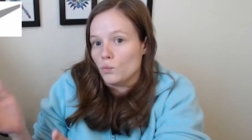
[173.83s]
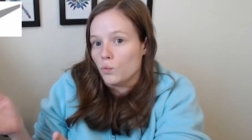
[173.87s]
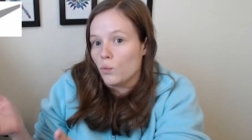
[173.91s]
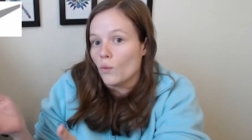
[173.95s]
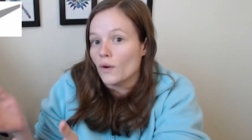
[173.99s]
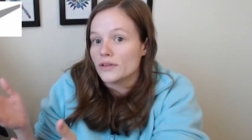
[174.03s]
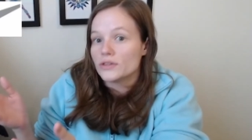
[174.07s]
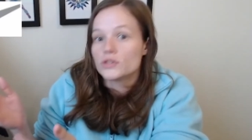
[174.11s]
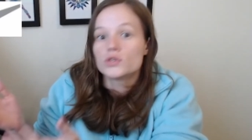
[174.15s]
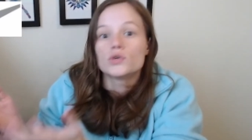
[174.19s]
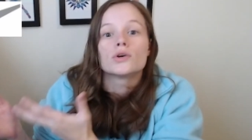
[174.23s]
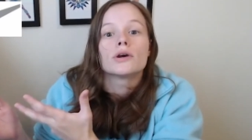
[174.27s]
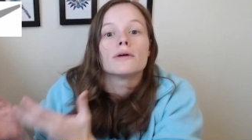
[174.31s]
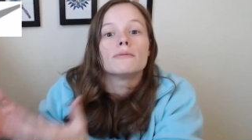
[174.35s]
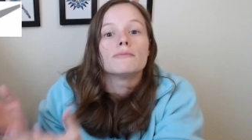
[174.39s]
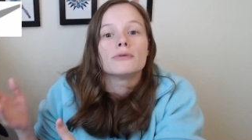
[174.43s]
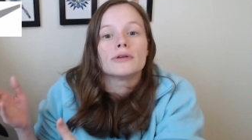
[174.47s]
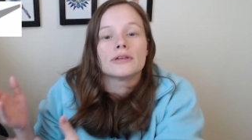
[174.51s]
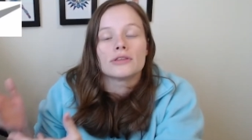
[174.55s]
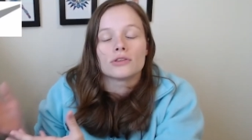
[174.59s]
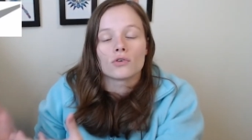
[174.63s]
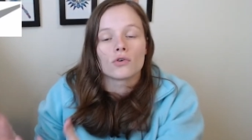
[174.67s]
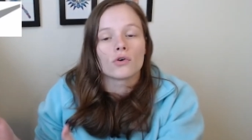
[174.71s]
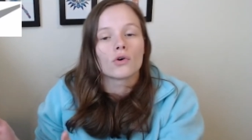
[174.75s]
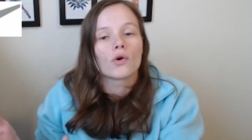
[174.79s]
Once you
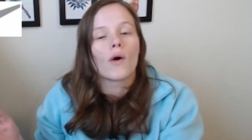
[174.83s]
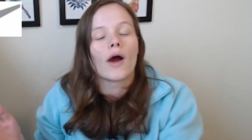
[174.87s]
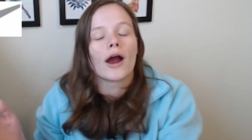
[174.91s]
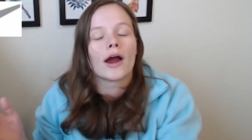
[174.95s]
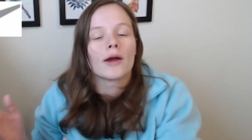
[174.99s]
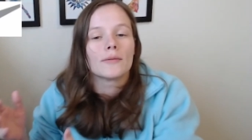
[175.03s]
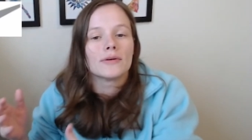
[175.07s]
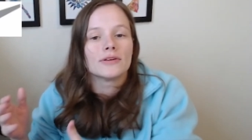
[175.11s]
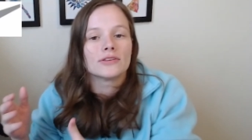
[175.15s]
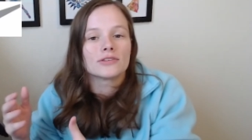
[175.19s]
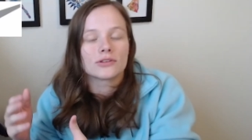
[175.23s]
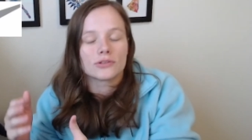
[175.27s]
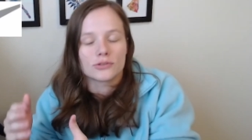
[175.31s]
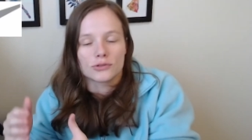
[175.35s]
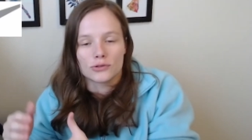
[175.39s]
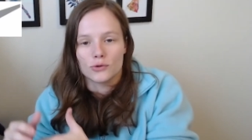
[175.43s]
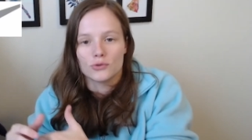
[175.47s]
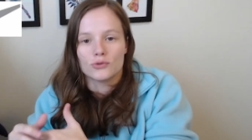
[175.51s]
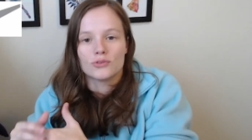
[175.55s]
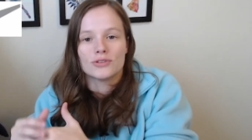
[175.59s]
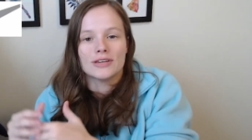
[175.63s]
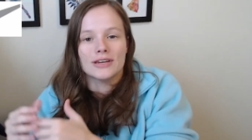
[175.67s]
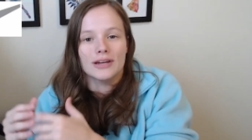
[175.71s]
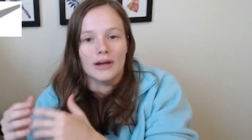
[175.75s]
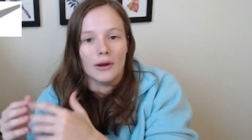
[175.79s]
complete the requirements
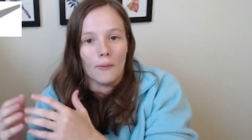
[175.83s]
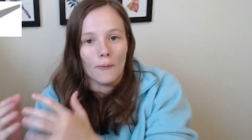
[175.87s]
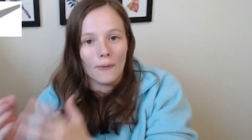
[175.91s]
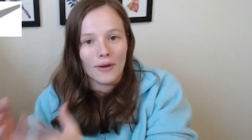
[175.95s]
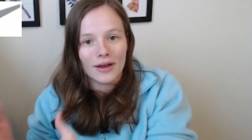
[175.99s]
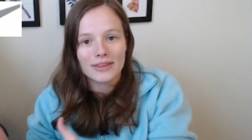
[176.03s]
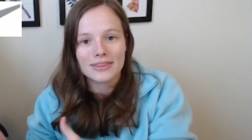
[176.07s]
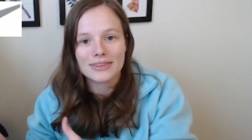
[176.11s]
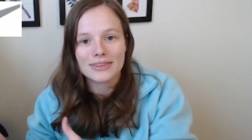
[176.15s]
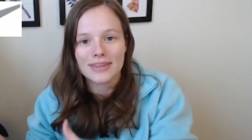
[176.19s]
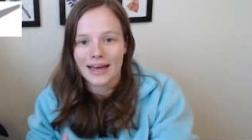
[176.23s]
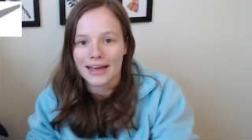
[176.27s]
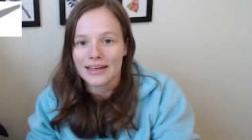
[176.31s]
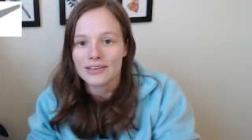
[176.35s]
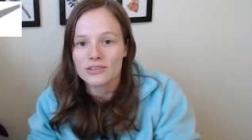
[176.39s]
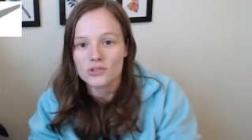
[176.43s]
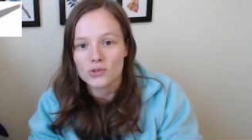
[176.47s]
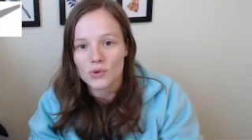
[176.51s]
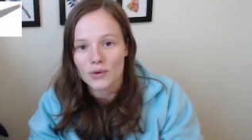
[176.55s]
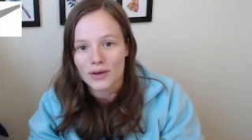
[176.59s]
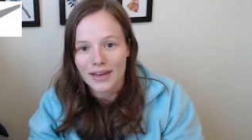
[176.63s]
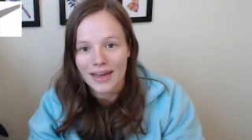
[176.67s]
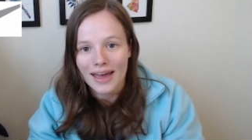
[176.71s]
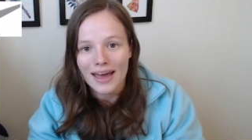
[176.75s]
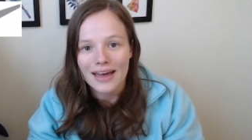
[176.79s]
associated with the S
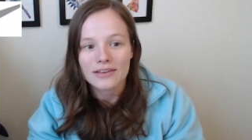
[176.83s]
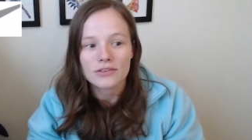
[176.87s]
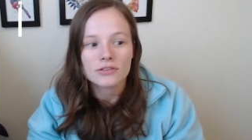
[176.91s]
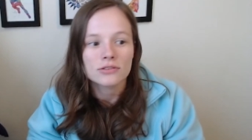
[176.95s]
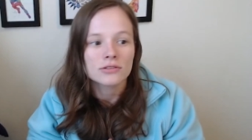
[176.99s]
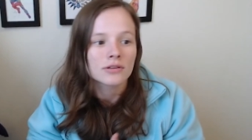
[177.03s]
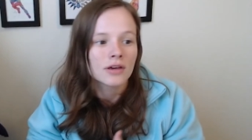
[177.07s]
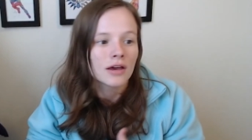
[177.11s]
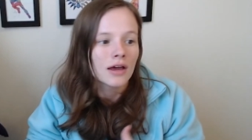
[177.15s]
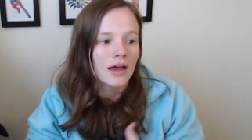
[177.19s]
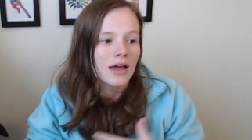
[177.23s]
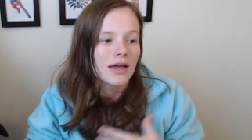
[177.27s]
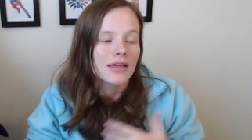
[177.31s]
U A S,